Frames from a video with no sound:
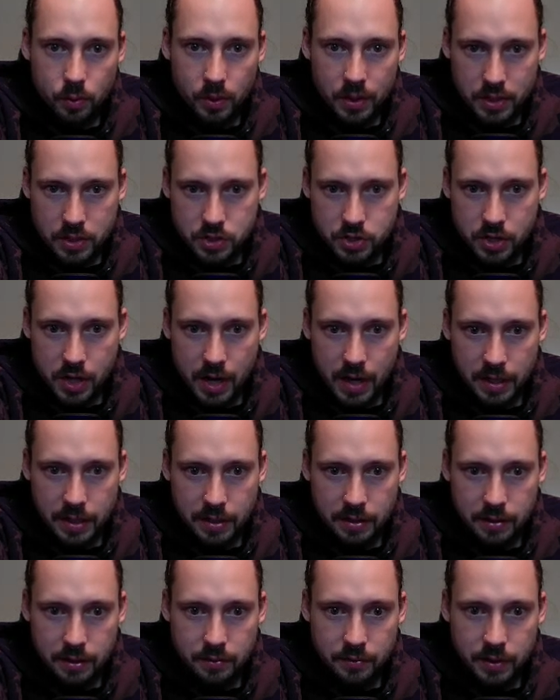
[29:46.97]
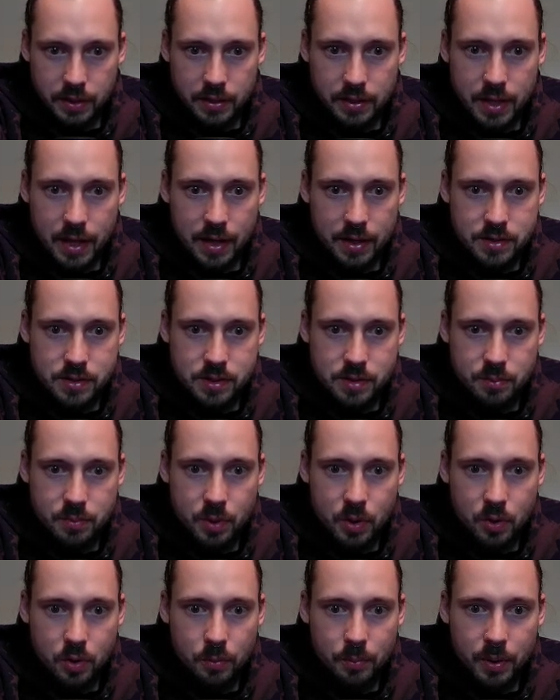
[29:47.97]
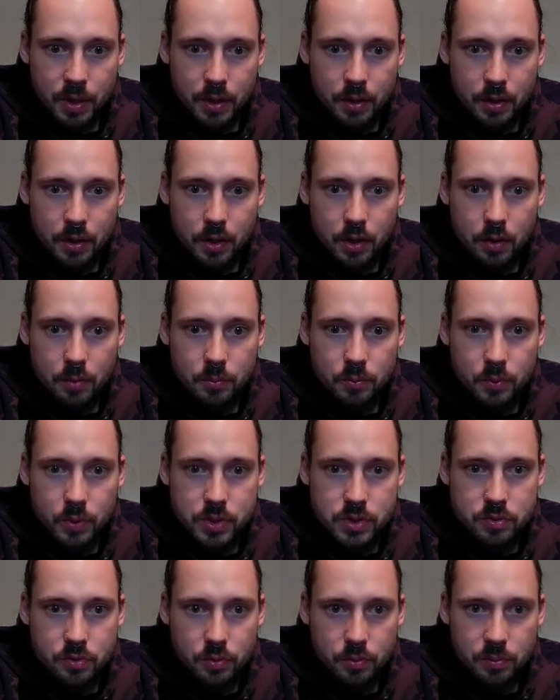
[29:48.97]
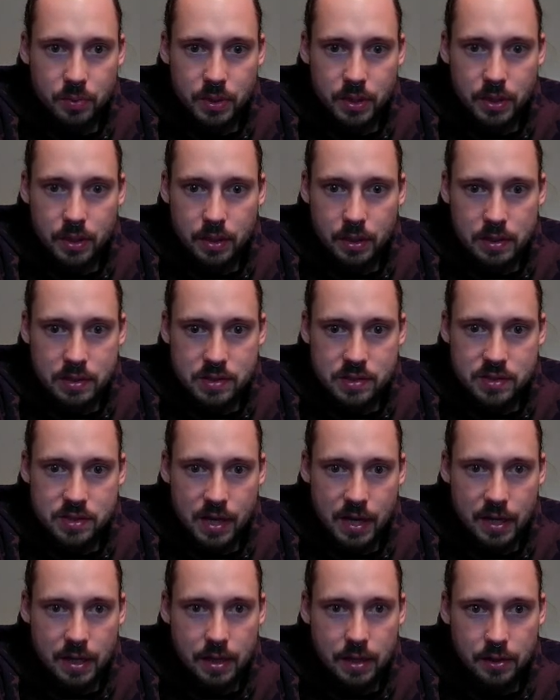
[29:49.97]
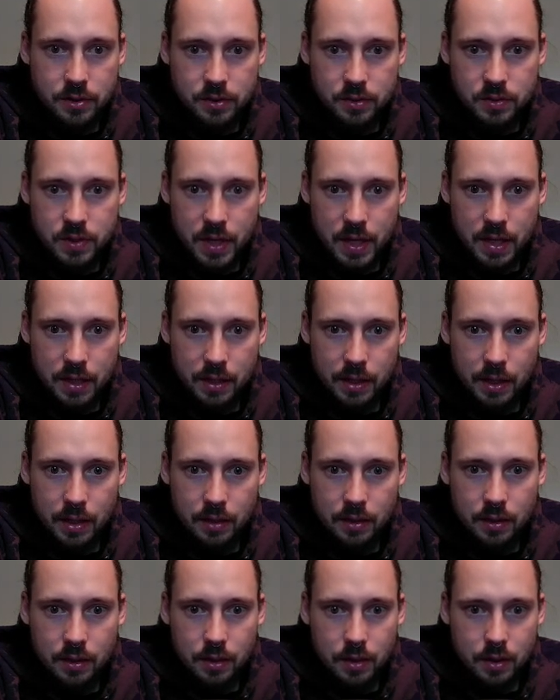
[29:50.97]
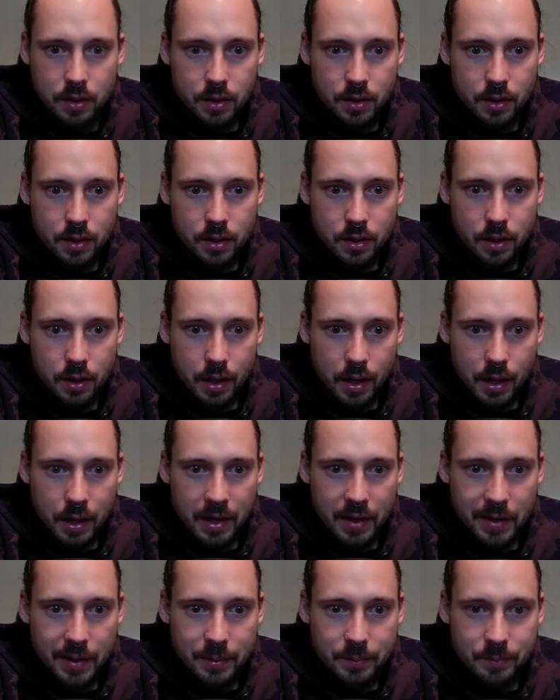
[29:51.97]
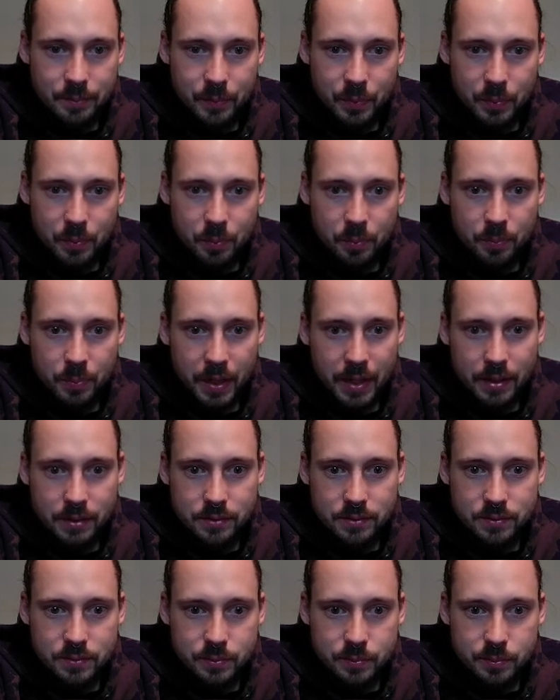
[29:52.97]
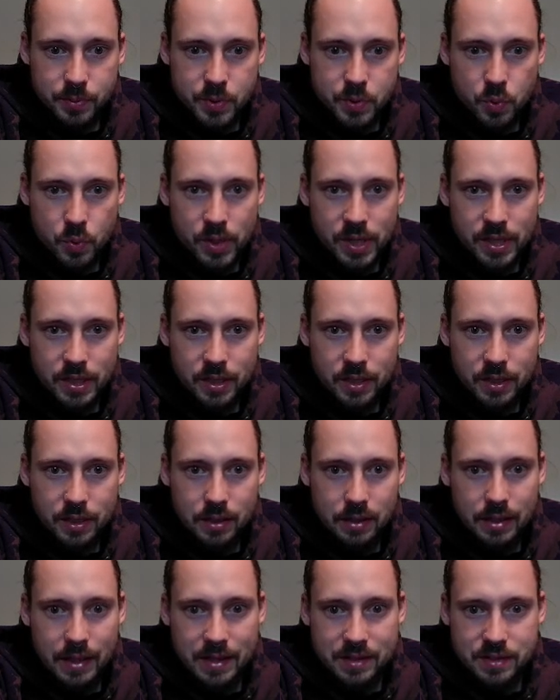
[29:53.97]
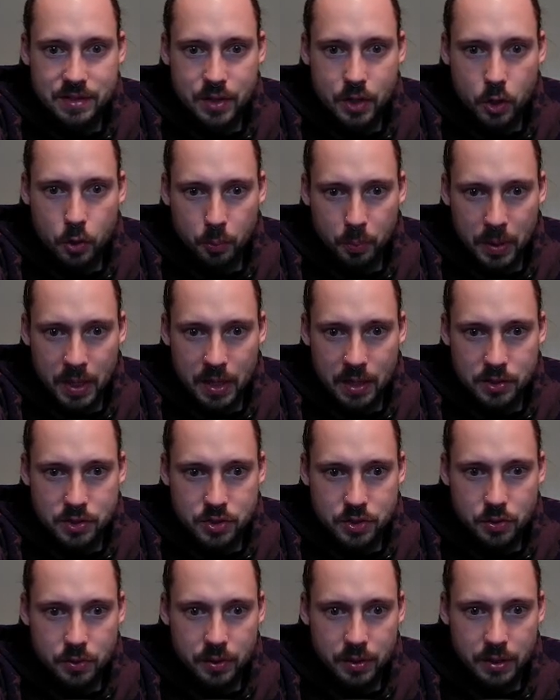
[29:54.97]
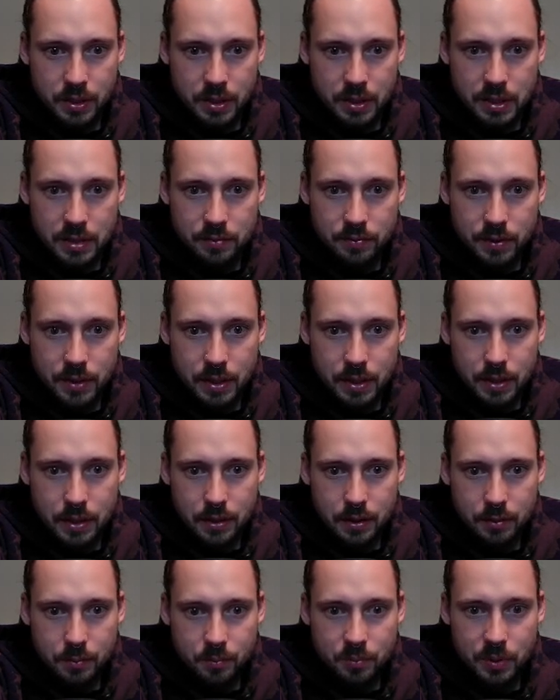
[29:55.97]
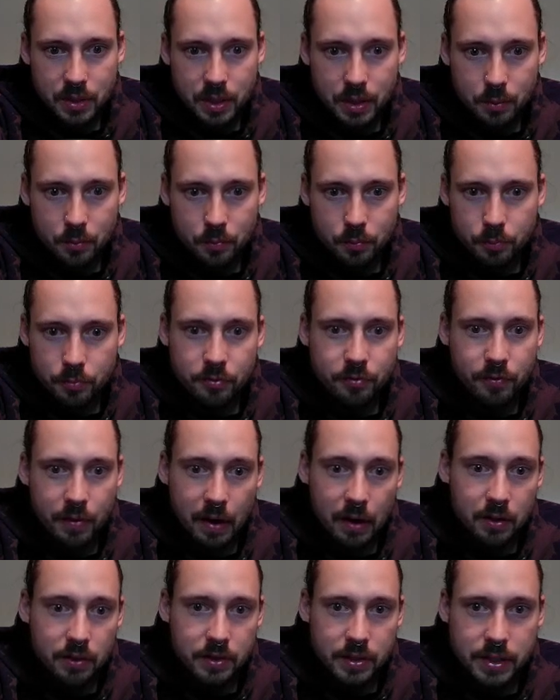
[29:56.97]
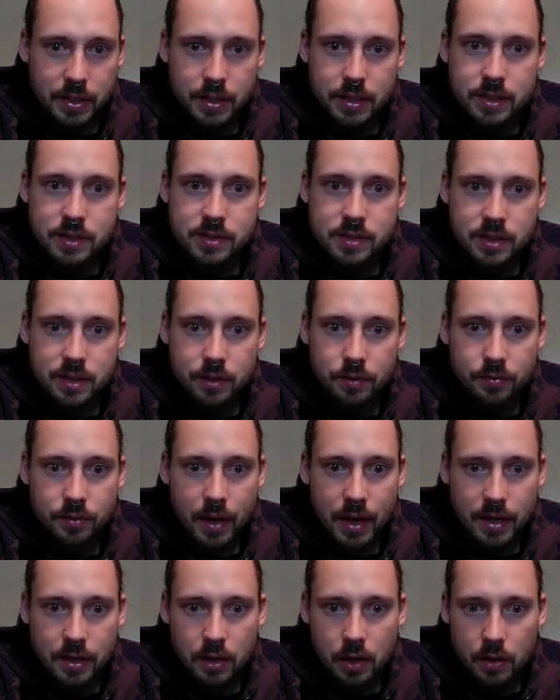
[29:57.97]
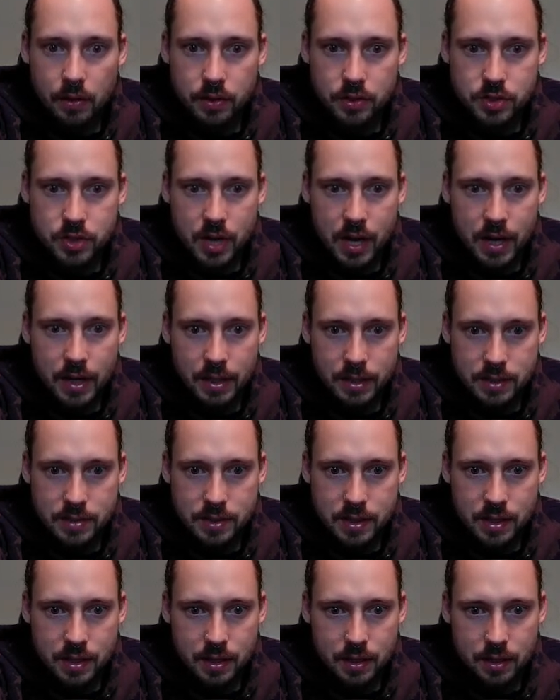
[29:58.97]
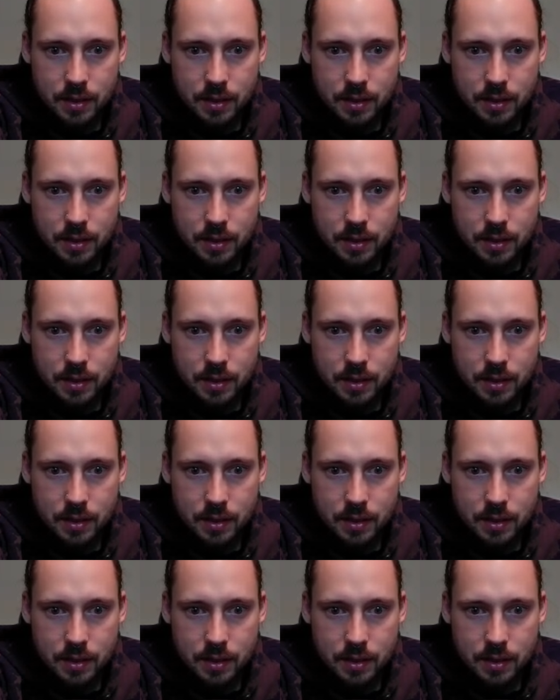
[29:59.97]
a shiny living dex in Pokemon Home, which would be an insane undertaking. But between Let's Go Pikachu and Eevee being fairly easy to find all the shinies in,